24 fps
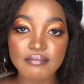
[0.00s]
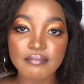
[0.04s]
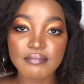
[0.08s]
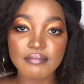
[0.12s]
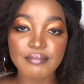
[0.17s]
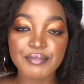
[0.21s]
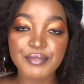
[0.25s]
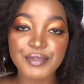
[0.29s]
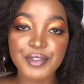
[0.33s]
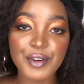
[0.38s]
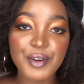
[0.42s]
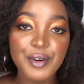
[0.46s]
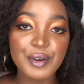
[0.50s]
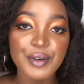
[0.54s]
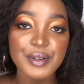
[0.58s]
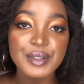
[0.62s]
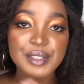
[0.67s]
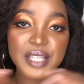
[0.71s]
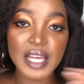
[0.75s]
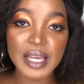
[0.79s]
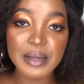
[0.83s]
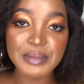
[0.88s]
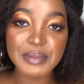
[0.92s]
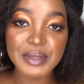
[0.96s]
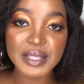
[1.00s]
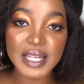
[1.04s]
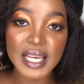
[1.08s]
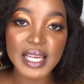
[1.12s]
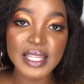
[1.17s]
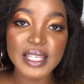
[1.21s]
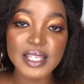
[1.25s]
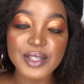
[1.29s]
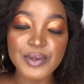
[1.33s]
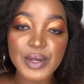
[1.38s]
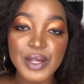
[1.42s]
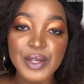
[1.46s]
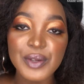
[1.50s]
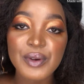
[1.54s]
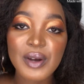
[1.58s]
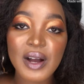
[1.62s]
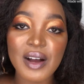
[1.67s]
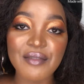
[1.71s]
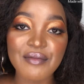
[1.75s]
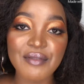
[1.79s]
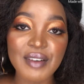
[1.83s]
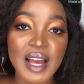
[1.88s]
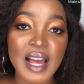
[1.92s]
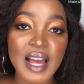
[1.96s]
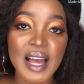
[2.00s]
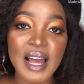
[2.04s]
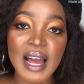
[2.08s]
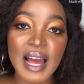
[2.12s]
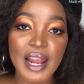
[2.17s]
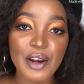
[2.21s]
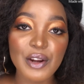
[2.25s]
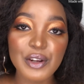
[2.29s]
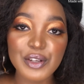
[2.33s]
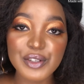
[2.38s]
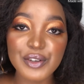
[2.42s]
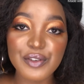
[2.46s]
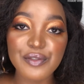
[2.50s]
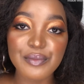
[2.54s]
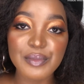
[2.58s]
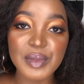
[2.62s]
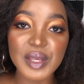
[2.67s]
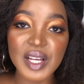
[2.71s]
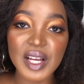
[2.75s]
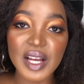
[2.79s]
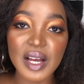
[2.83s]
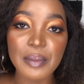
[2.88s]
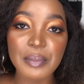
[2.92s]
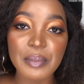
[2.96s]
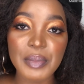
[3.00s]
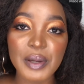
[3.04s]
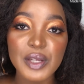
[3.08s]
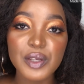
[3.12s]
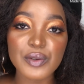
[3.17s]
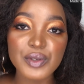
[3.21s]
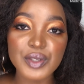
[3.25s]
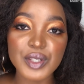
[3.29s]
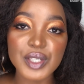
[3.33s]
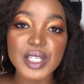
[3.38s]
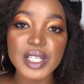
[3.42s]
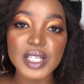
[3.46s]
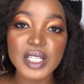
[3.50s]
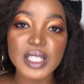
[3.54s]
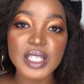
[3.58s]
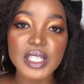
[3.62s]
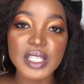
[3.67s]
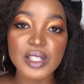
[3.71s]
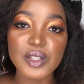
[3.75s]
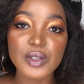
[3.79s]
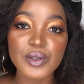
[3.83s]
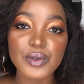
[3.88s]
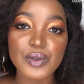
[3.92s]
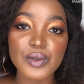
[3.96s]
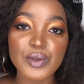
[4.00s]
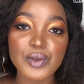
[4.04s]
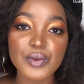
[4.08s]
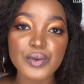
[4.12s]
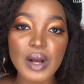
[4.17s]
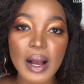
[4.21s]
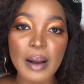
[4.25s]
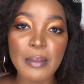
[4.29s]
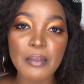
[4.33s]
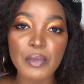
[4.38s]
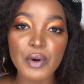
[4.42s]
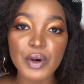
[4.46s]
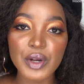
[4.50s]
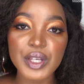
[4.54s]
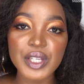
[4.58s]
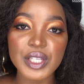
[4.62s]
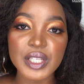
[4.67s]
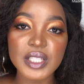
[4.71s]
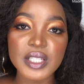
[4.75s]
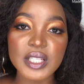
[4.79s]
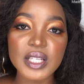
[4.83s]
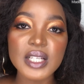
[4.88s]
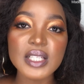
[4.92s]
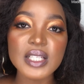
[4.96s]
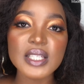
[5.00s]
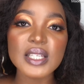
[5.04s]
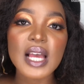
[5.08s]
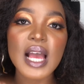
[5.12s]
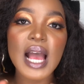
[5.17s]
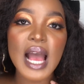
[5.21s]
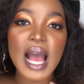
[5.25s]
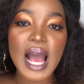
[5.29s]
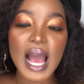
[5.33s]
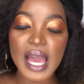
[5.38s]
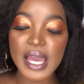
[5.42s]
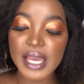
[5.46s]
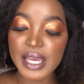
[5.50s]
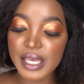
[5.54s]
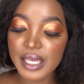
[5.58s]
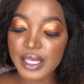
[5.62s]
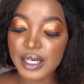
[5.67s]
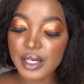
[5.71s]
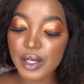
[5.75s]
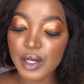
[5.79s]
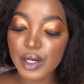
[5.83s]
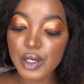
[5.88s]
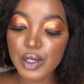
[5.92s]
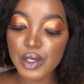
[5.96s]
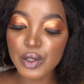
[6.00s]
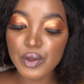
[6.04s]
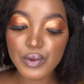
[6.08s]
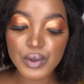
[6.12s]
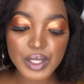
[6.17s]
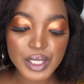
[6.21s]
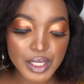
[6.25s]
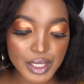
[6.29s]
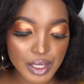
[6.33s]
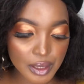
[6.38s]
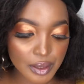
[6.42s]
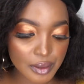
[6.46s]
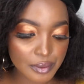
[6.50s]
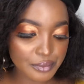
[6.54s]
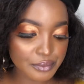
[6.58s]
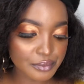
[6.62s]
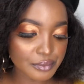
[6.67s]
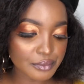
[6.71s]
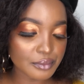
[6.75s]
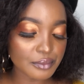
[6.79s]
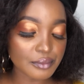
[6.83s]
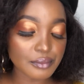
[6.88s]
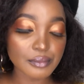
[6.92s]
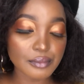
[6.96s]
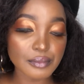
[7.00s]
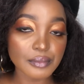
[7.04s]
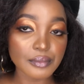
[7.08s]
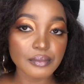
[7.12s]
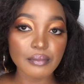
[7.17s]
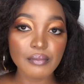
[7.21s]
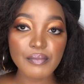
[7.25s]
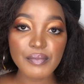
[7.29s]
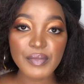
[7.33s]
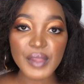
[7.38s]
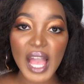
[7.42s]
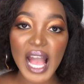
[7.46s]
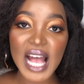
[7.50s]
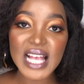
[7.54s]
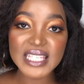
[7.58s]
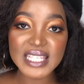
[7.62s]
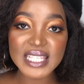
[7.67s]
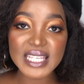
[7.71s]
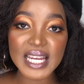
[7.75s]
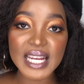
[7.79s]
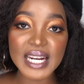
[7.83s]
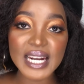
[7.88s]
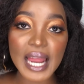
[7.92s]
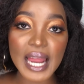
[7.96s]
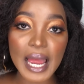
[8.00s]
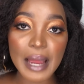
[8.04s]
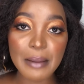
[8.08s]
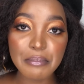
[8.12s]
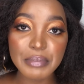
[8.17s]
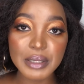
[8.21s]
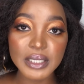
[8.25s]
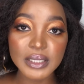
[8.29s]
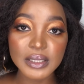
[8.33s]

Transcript: for times like this, when you have a lot of makeup and you still need to do a more detailed, I include a scrub,